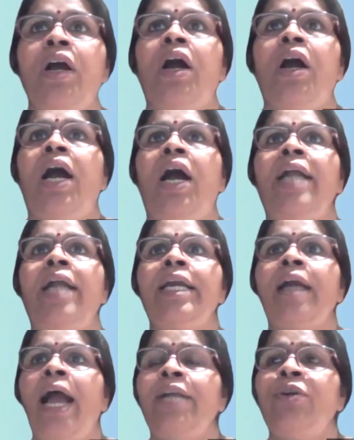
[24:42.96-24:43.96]
and
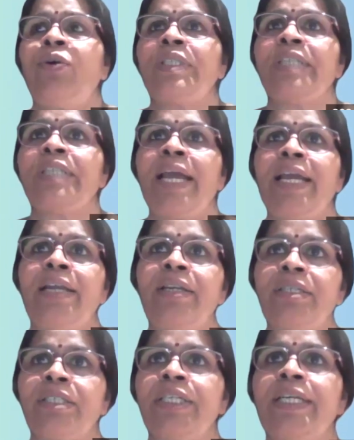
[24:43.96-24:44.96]
I don't say again
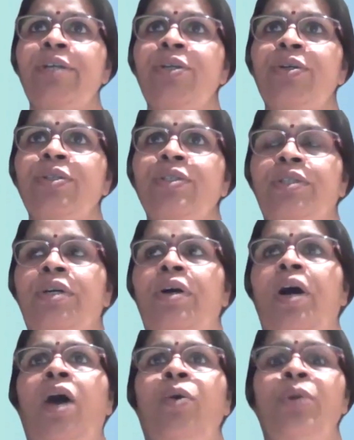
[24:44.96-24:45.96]
nursing issues.
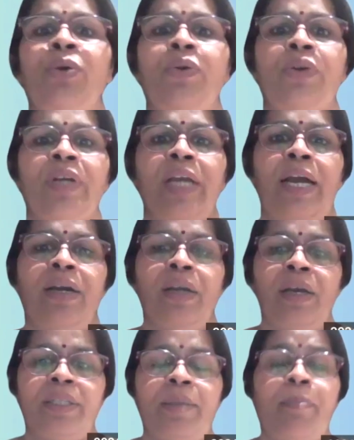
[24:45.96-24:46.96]
How do
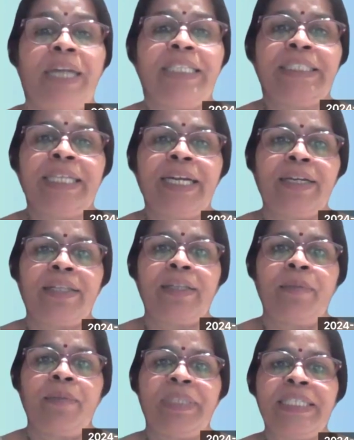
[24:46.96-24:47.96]
the budget,
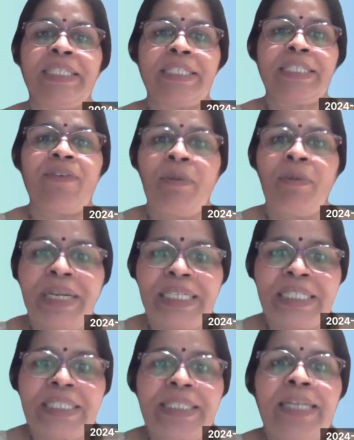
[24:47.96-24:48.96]
the business development
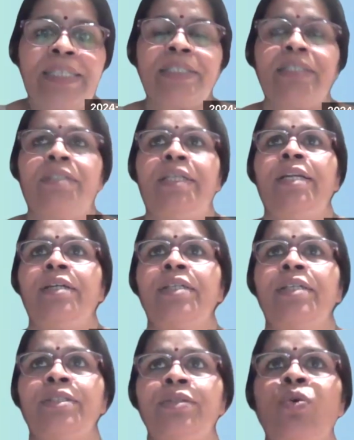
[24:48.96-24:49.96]
skills? The
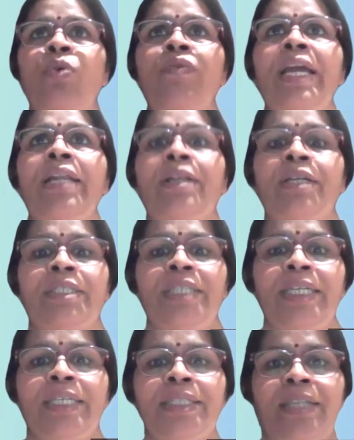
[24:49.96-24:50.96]
nurse, nowhere
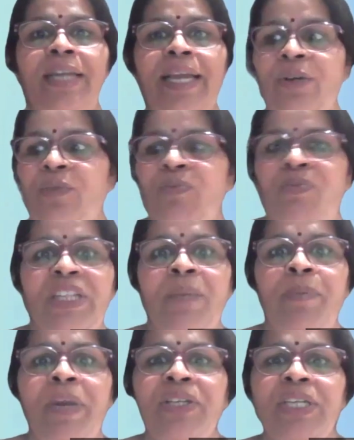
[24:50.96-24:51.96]
she is like with the
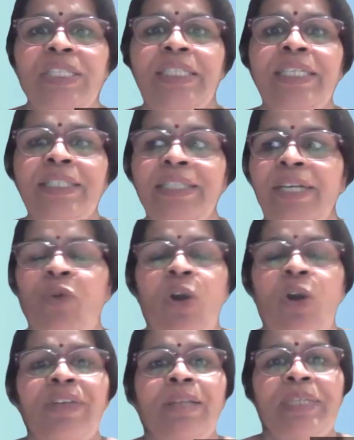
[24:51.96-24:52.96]
patient. She is
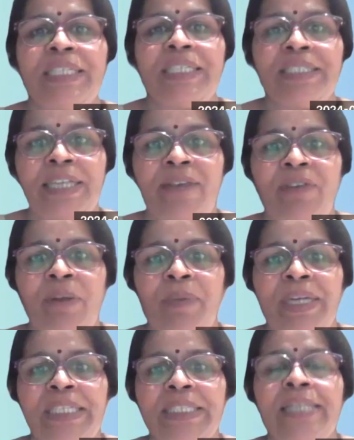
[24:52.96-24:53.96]
involved with the business
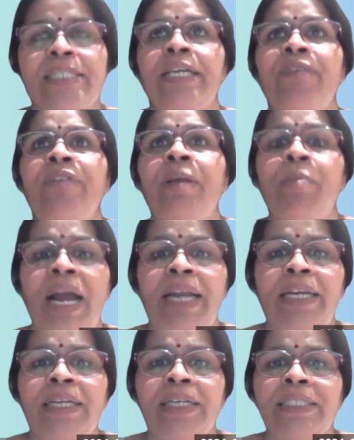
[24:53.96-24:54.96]
development skills. Give them
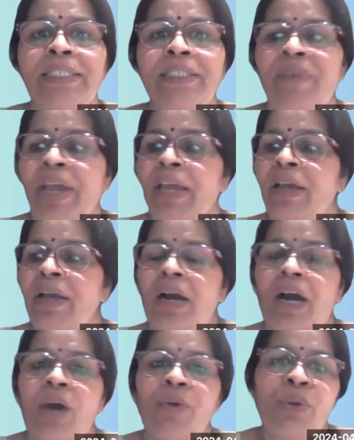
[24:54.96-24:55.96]
ideas. This is the way
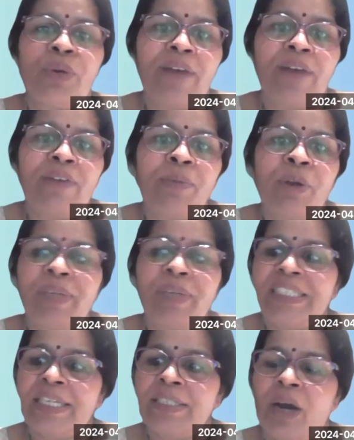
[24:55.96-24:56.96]
how you develop your
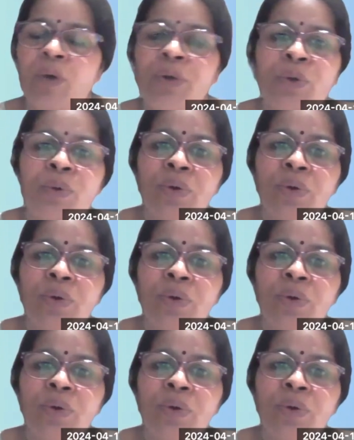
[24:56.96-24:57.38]
business, how you